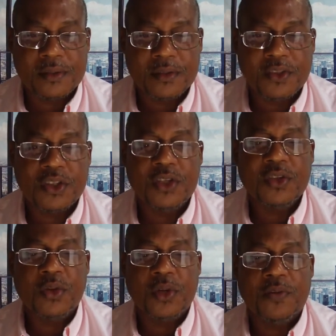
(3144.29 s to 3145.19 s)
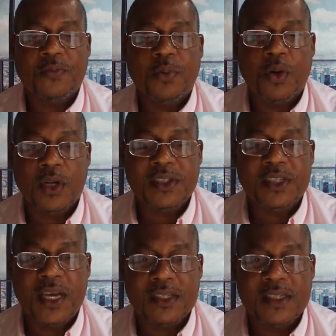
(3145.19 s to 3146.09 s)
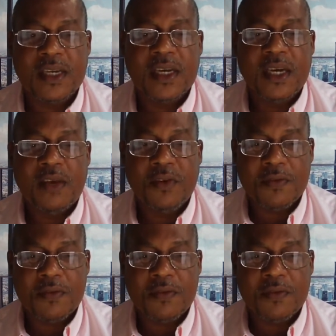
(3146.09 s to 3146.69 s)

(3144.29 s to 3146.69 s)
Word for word: You shouldn't do it. If Paul says, if,